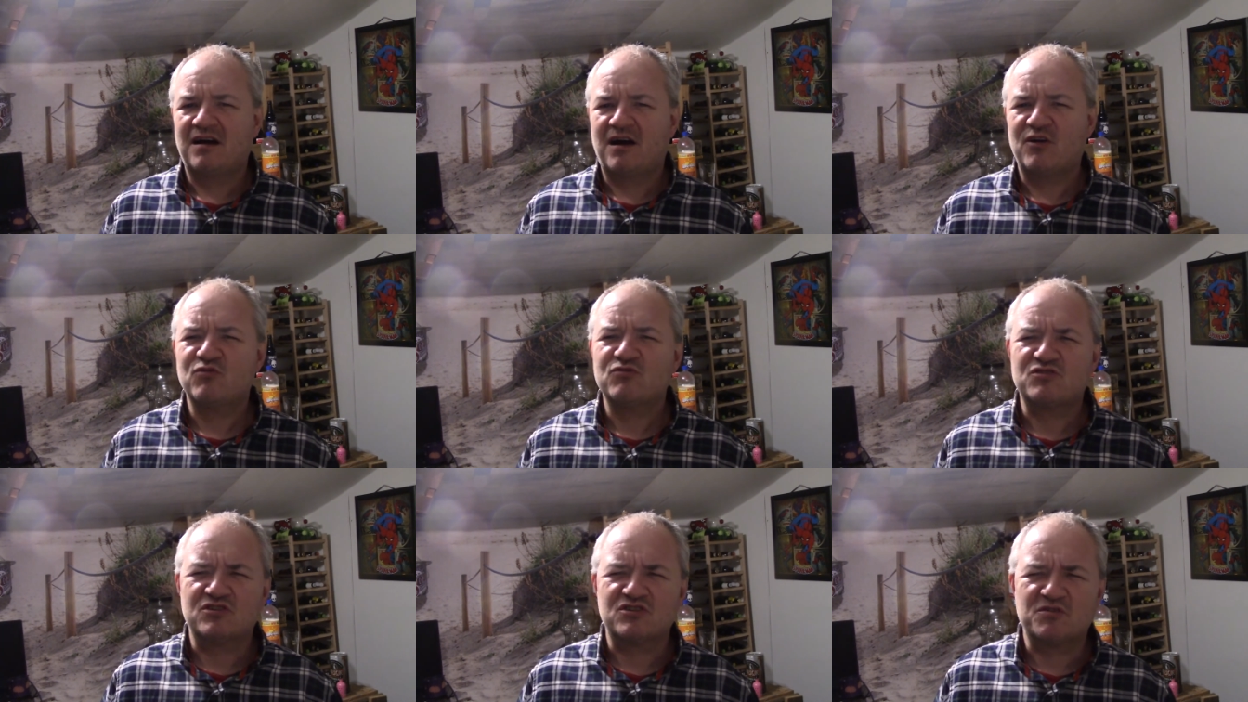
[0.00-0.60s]
I
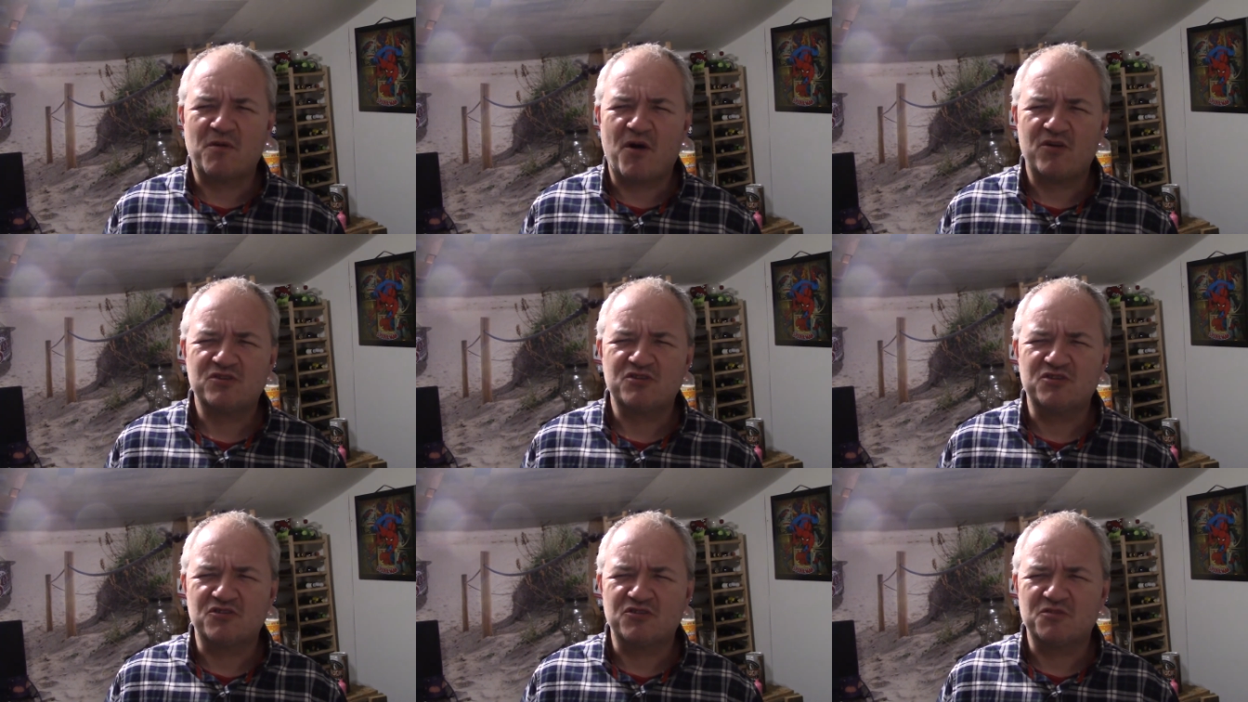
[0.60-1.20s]
looked at
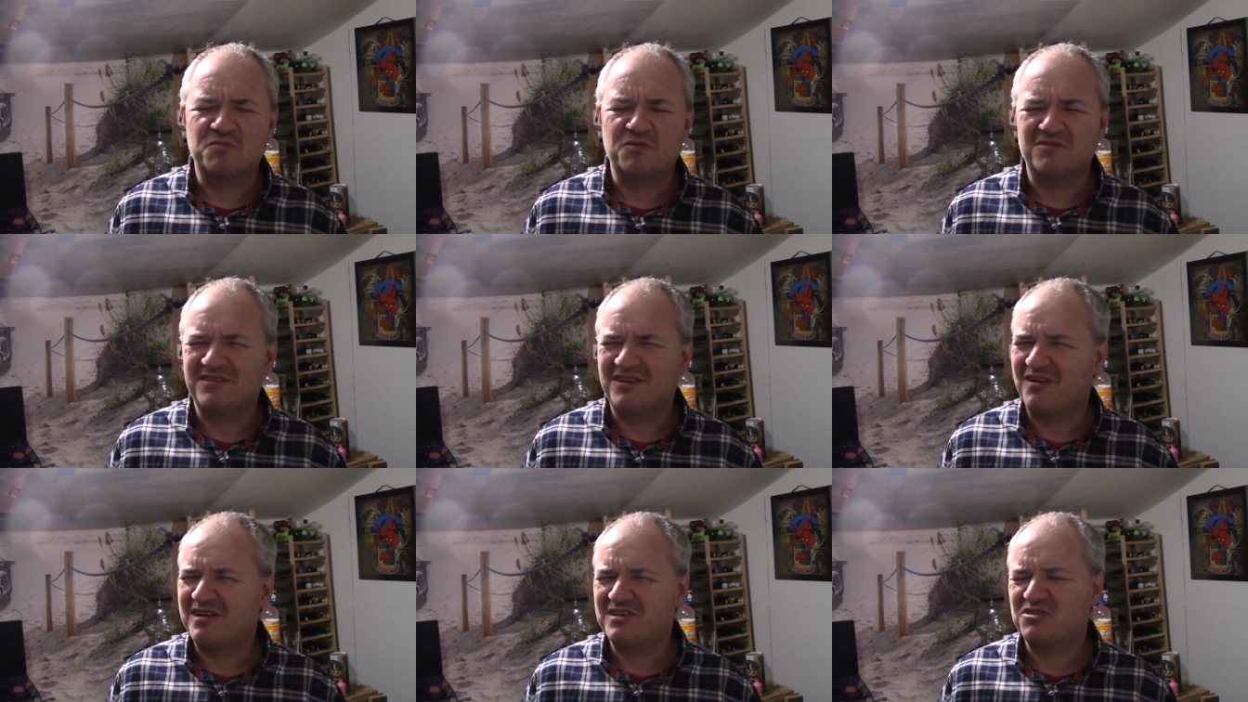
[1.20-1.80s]
tomato juice, but no,
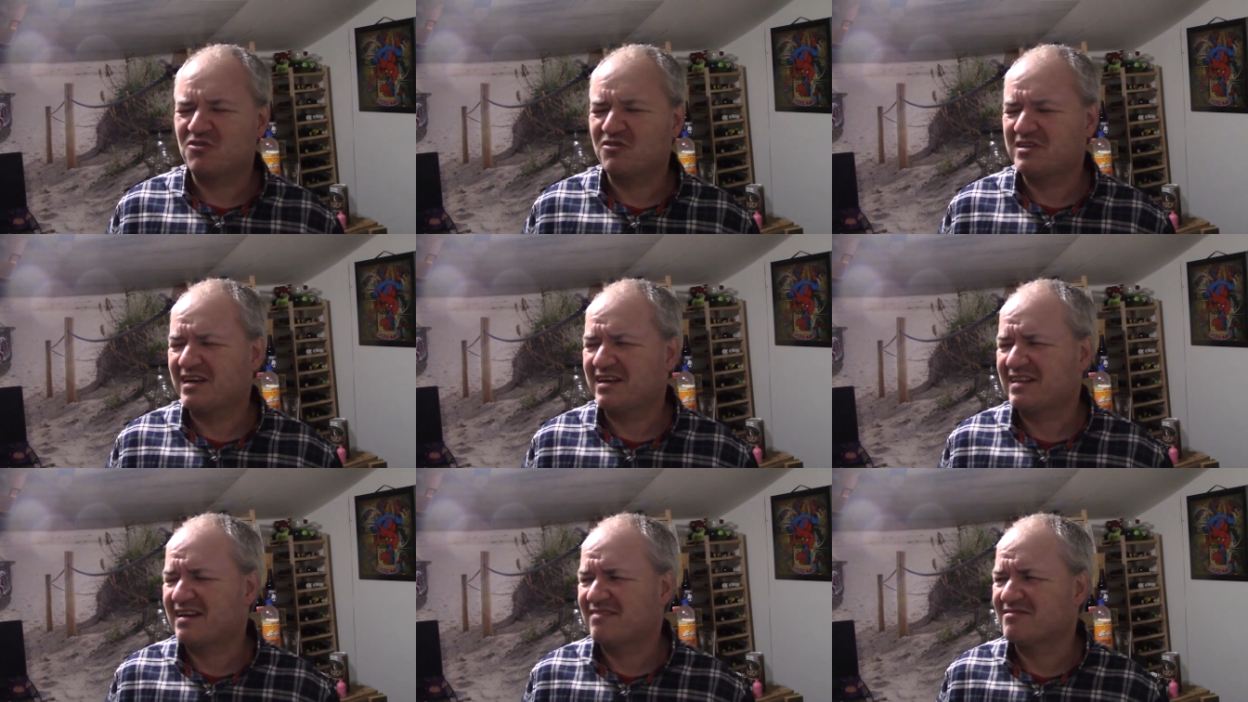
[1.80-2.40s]
let's not go
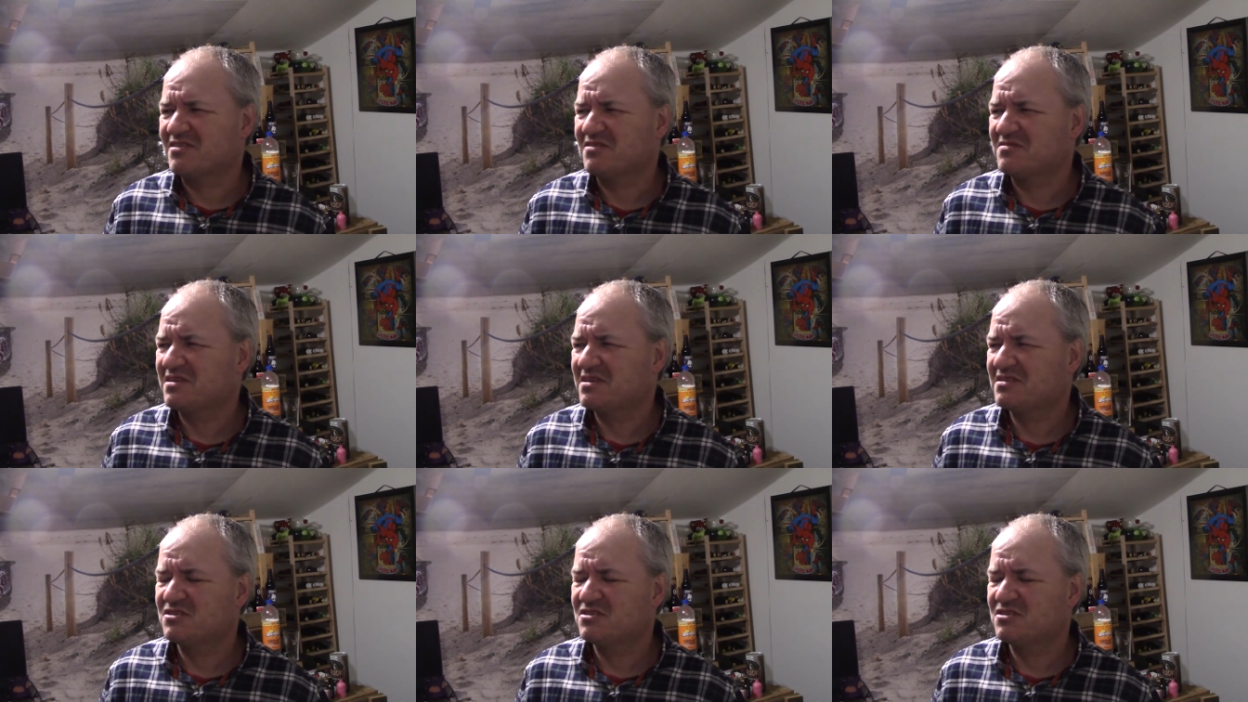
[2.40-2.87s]
down that road.